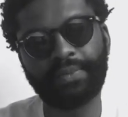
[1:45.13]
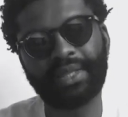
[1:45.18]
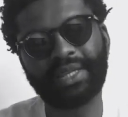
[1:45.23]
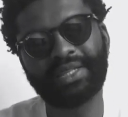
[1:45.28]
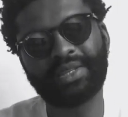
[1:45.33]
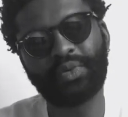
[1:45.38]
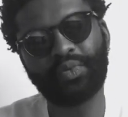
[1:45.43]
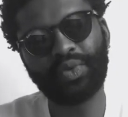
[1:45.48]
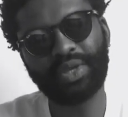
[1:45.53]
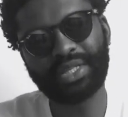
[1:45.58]

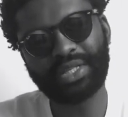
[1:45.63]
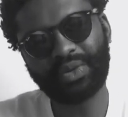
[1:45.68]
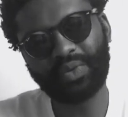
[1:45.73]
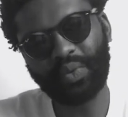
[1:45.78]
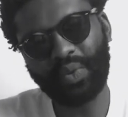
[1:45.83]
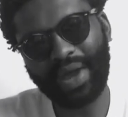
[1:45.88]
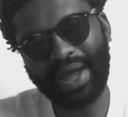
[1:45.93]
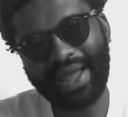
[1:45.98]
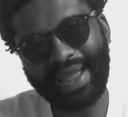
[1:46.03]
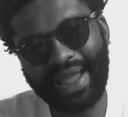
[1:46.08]
There's a reason
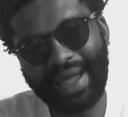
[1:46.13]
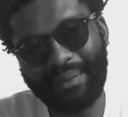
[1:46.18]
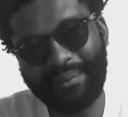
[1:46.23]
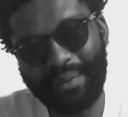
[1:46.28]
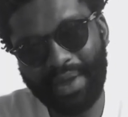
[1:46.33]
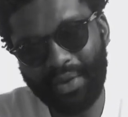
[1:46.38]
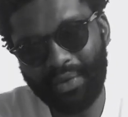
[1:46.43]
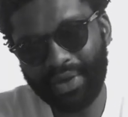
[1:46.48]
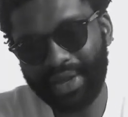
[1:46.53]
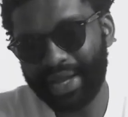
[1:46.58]
why
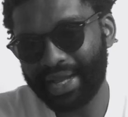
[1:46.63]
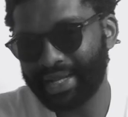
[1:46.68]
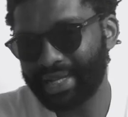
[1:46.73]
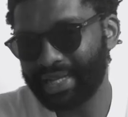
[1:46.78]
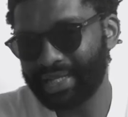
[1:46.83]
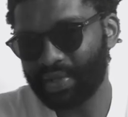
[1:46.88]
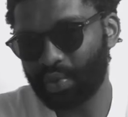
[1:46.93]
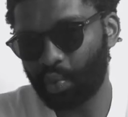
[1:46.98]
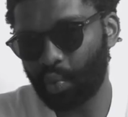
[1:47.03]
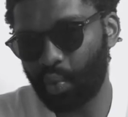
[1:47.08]
America
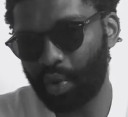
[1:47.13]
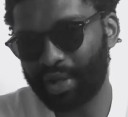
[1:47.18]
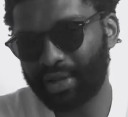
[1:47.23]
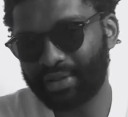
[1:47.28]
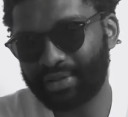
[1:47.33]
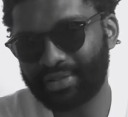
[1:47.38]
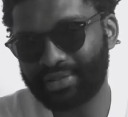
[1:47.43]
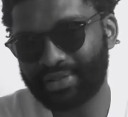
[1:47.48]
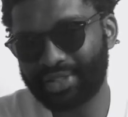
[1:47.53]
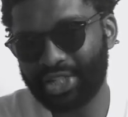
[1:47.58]
doesn't
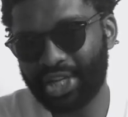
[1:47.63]
want